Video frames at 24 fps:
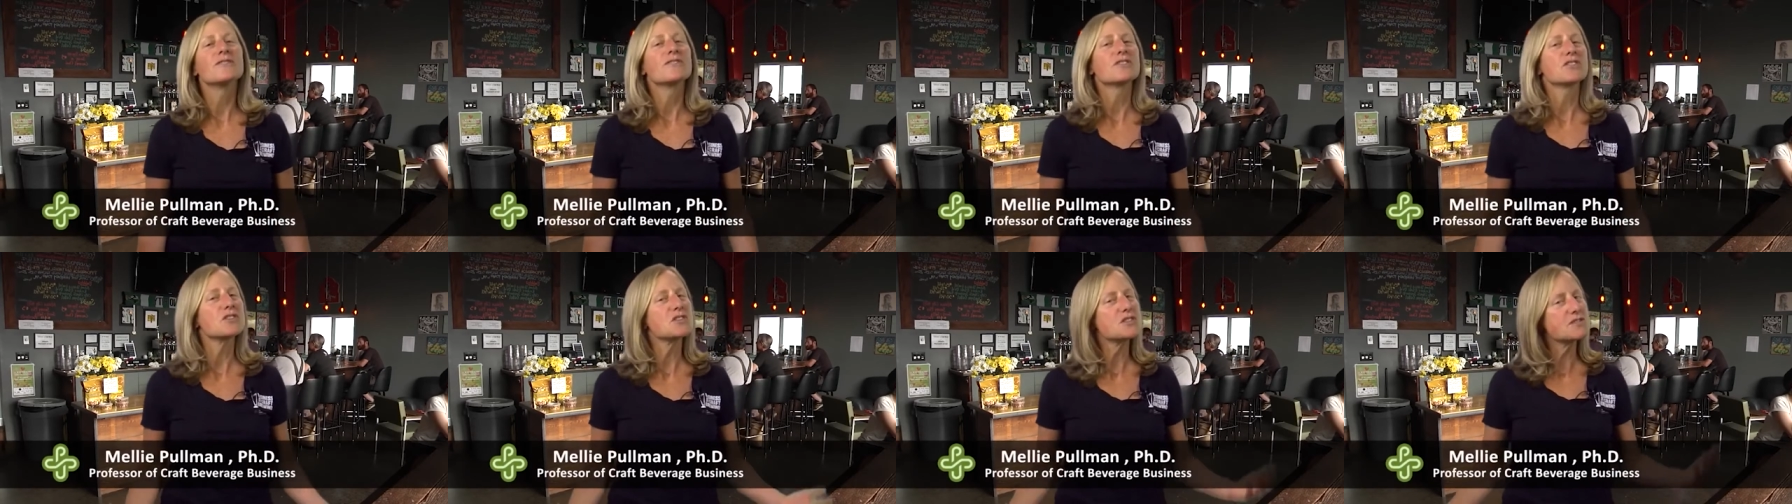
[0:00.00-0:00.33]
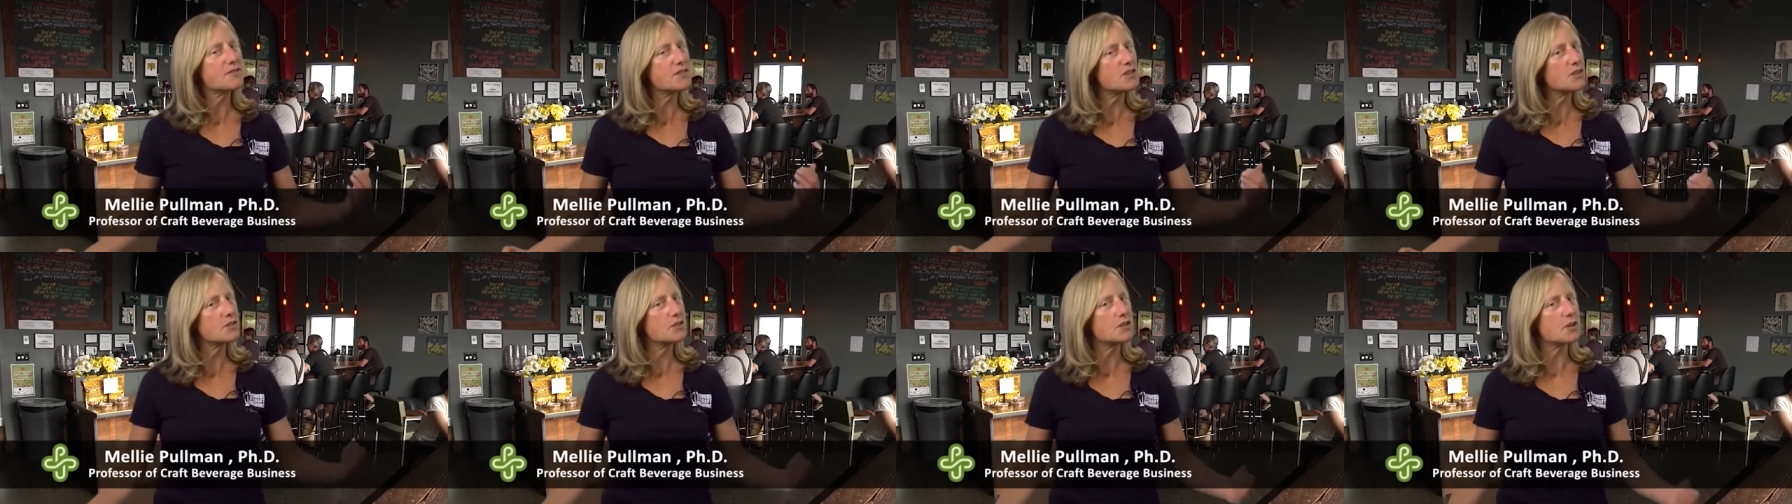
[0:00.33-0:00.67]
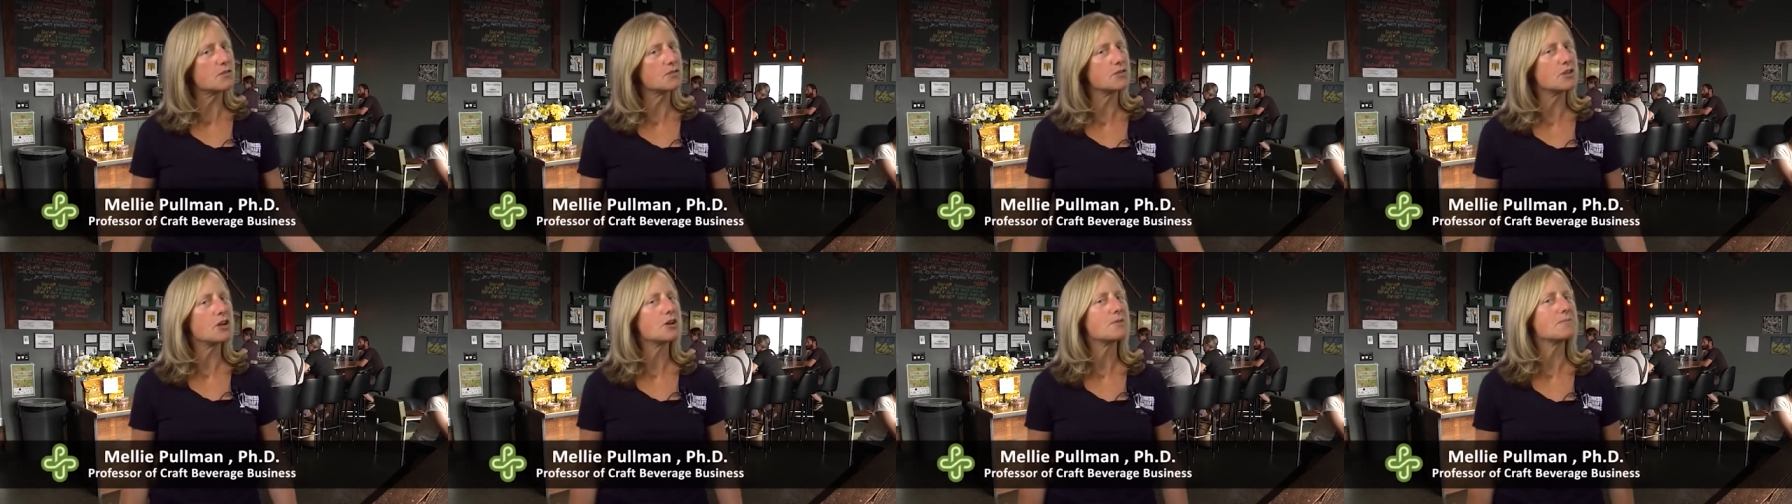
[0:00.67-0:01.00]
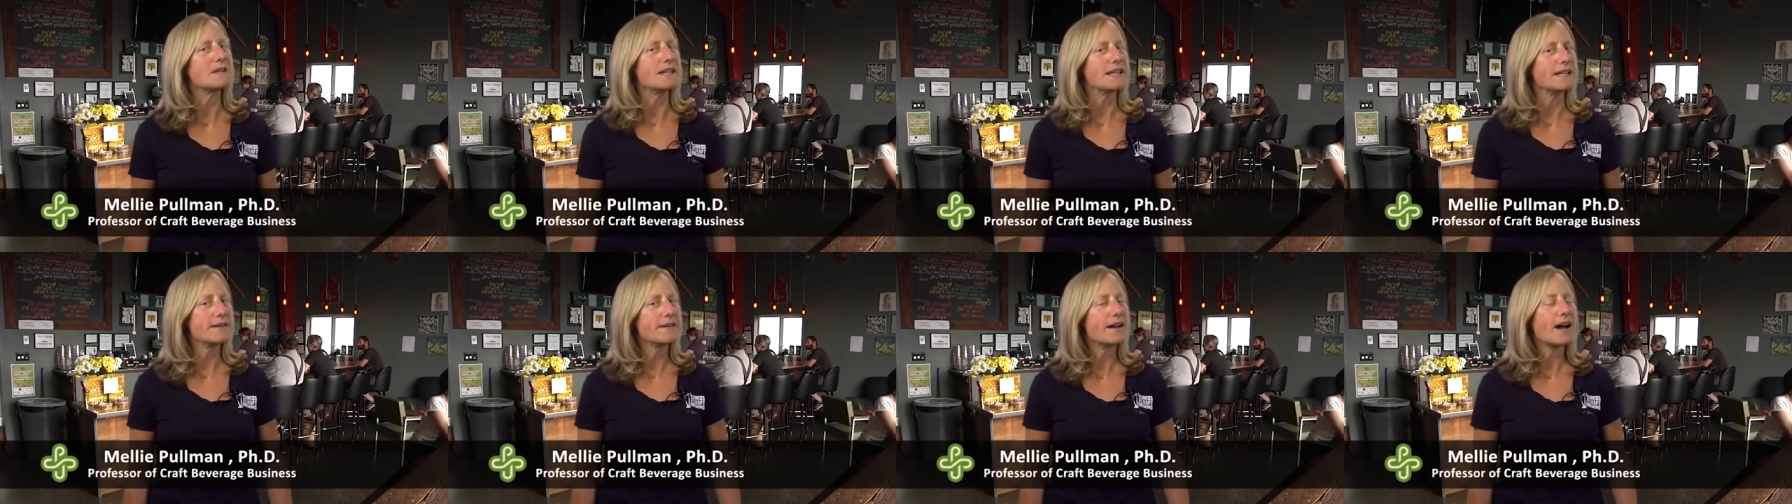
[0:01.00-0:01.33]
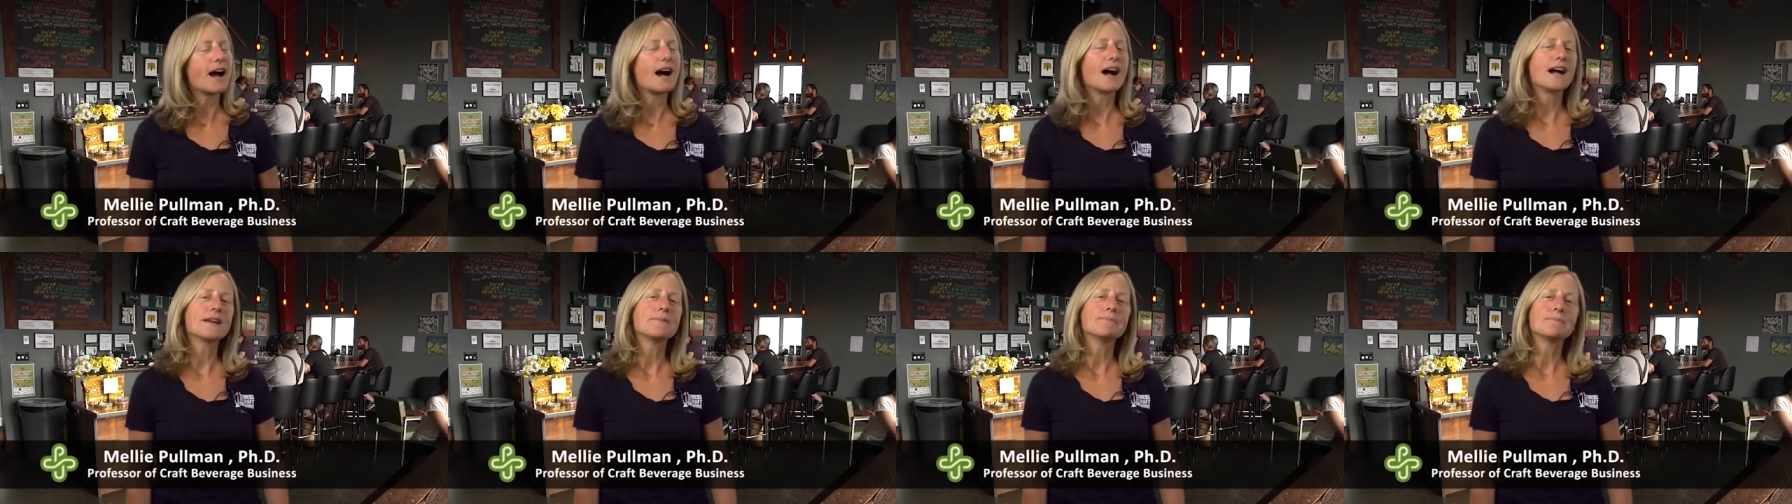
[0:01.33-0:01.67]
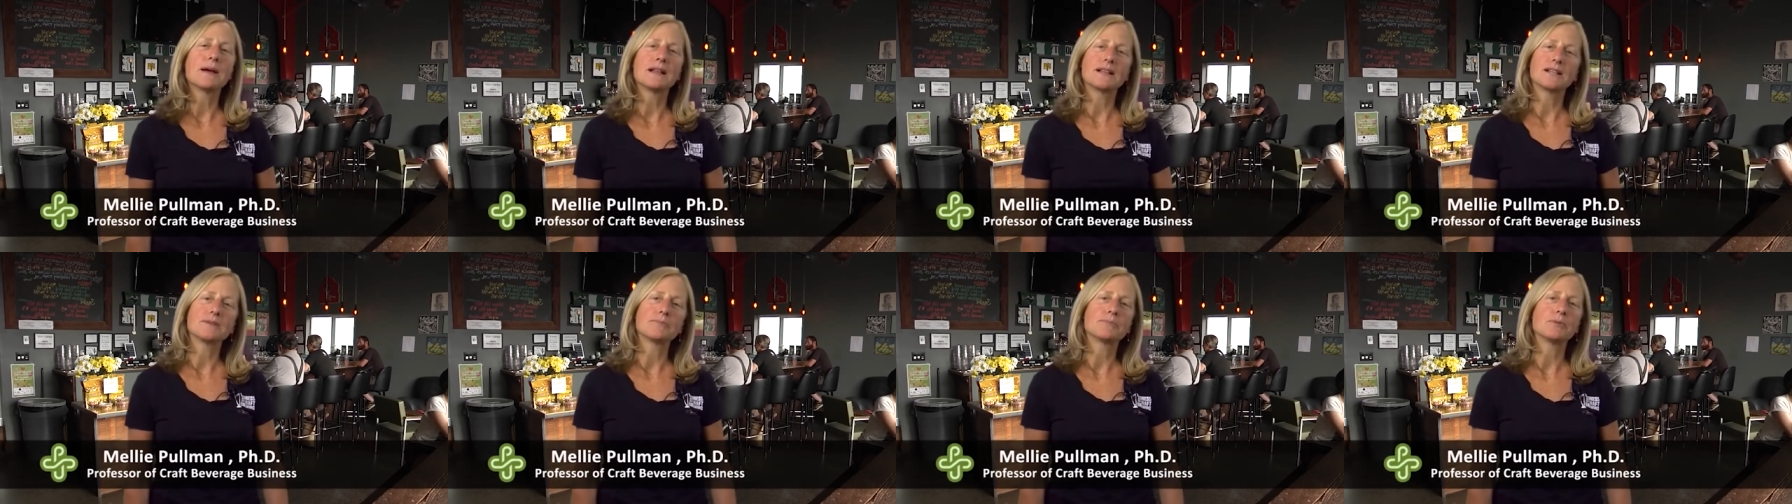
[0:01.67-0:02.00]
For those of you who don't know me,
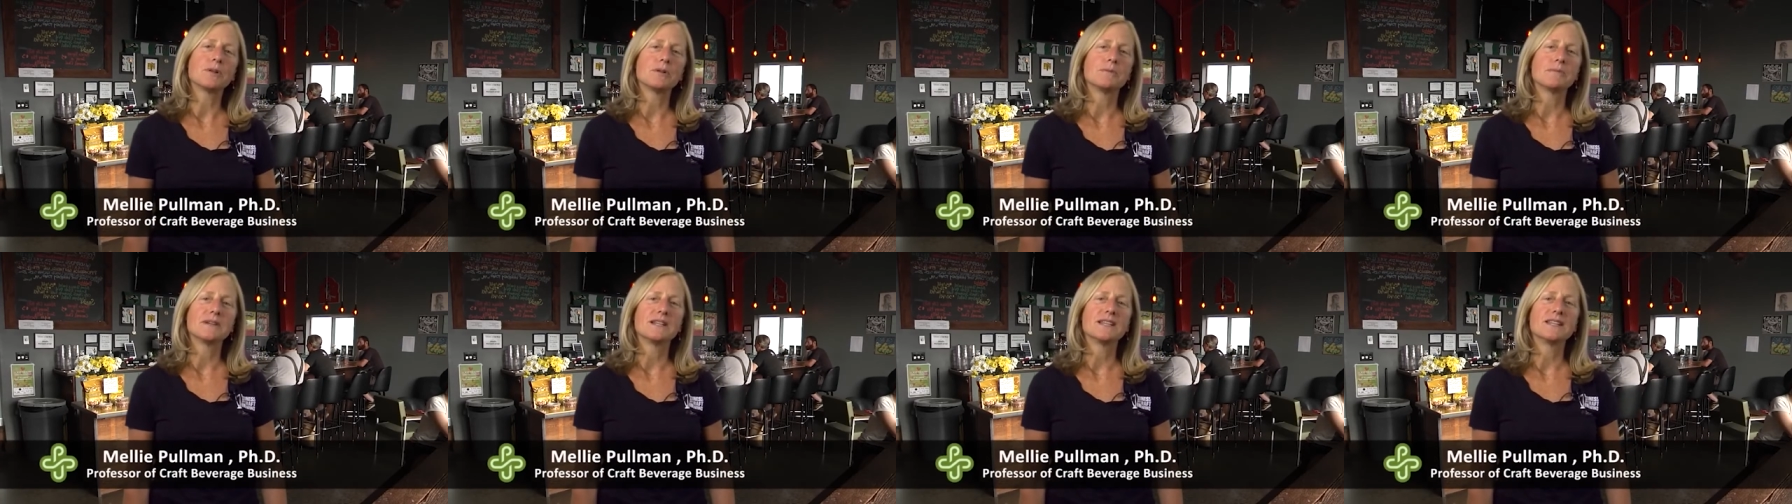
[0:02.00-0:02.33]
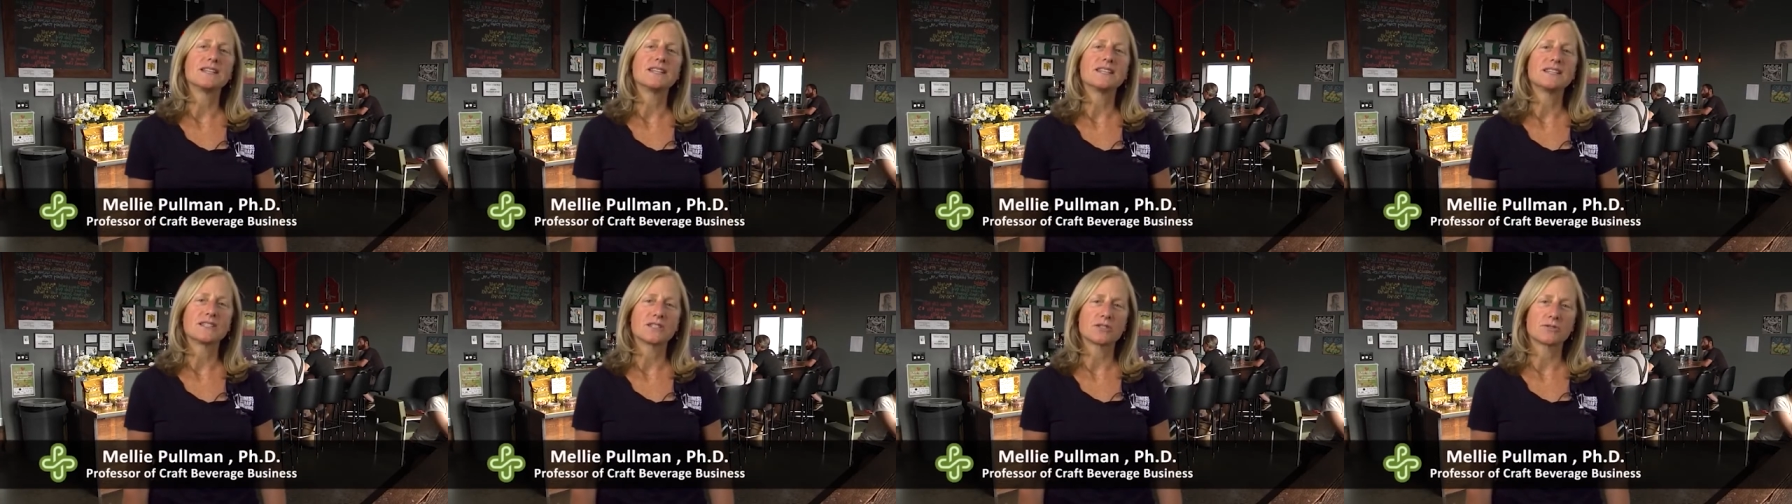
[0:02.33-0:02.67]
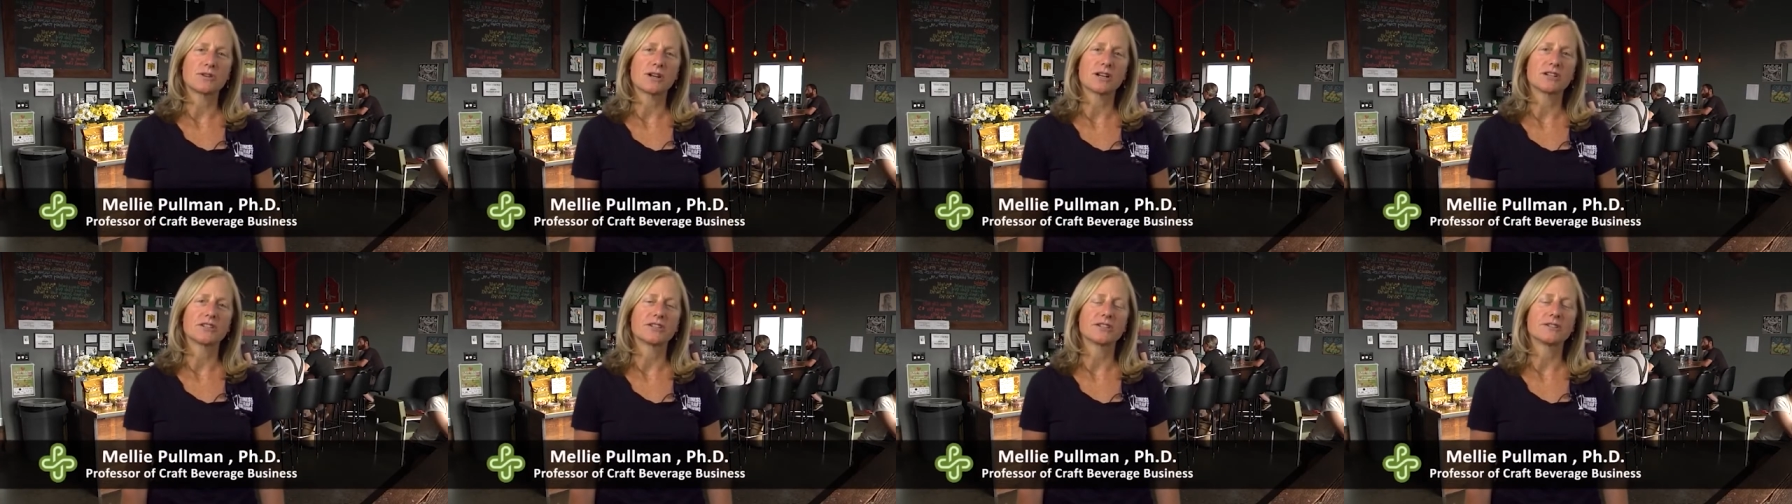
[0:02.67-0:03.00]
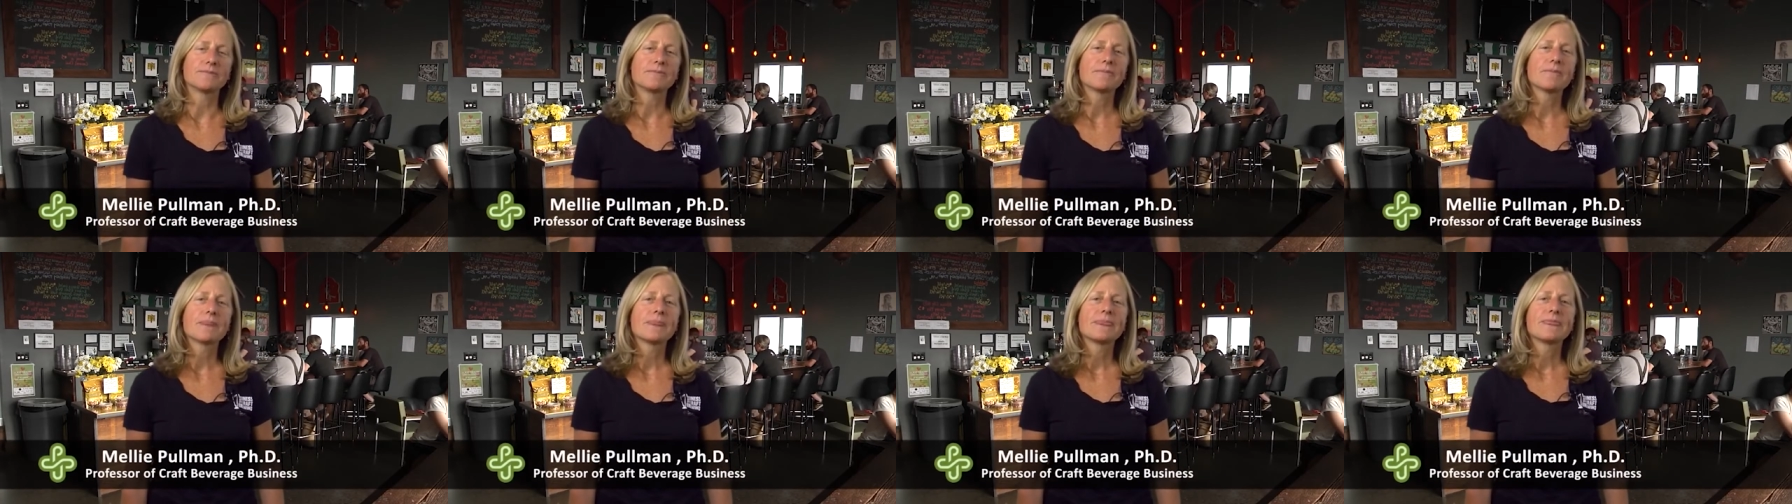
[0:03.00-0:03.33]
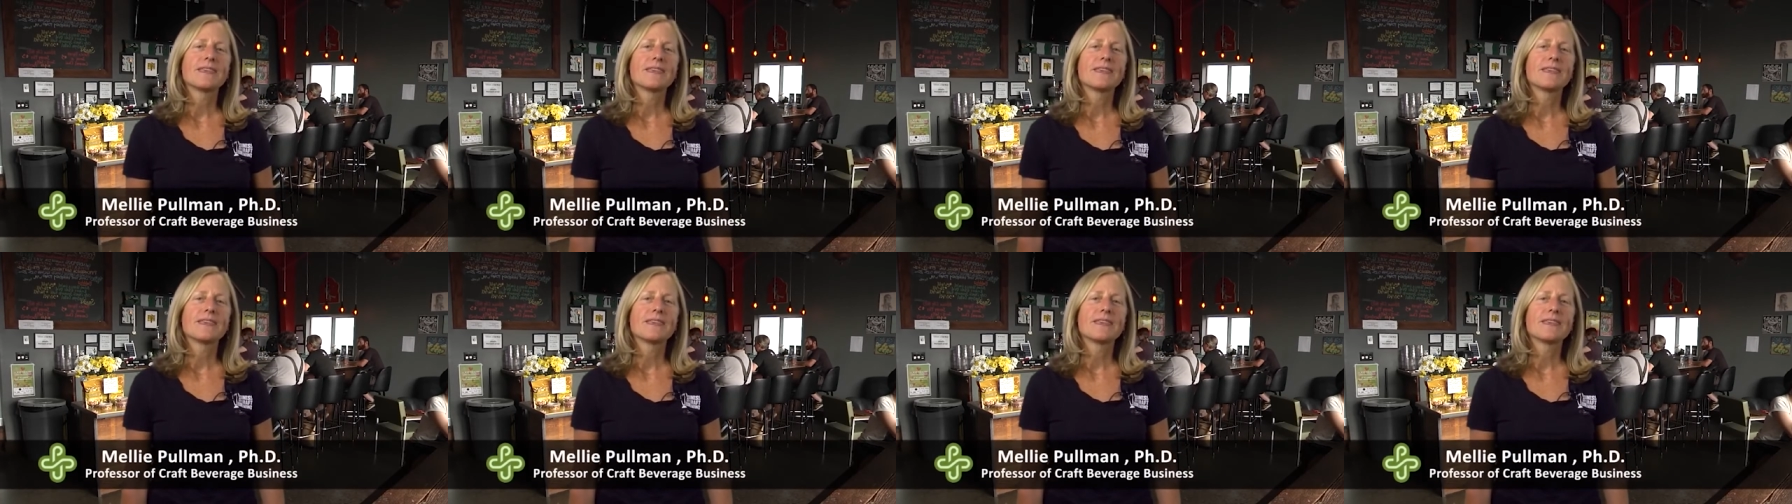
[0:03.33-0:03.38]
I'm Mellie Pullman, the instructor,